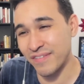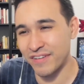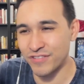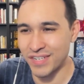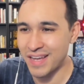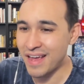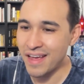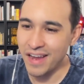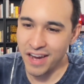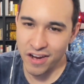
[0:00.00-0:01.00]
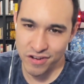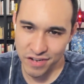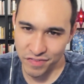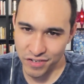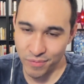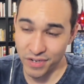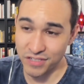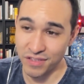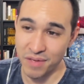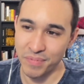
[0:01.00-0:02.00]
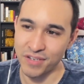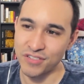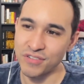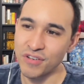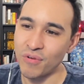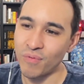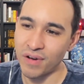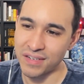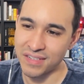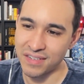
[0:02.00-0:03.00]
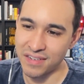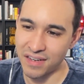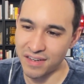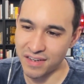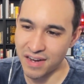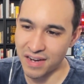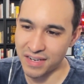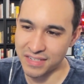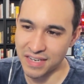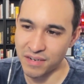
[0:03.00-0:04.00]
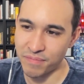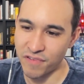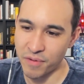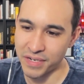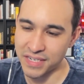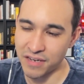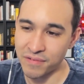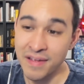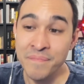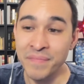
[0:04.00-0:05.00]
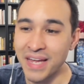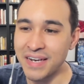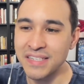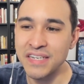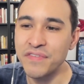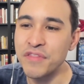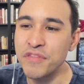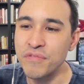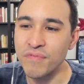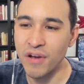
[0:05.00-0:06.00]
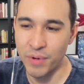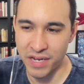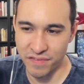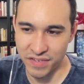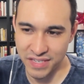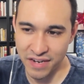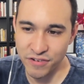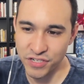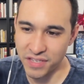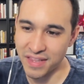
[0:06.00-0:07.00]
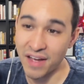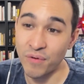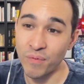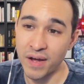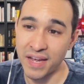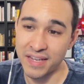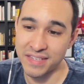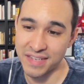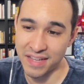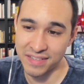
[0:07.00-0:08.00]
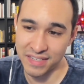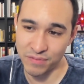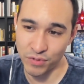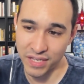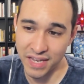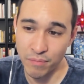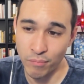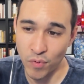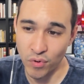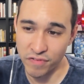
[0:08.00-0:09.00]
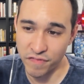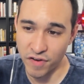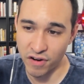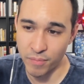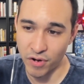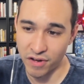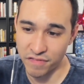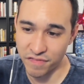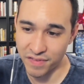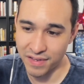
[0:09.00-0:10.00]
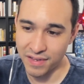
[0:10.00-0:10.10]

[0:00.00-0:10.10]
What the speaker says: with energy. Here you definitely don't want to do that because you don't want Cottony to end up farming down, and he doesn't even throw any of his energy. That way Salandit will get more farm off.